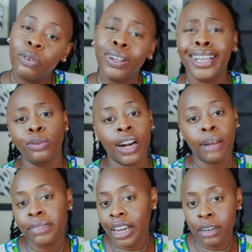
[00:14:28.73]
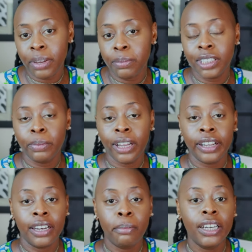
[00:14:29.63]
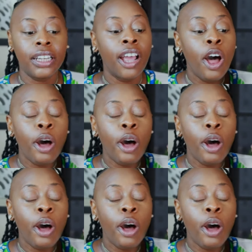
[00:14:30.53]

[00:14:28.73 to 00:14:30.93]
well, guess what? I'm not going to be able to make any money.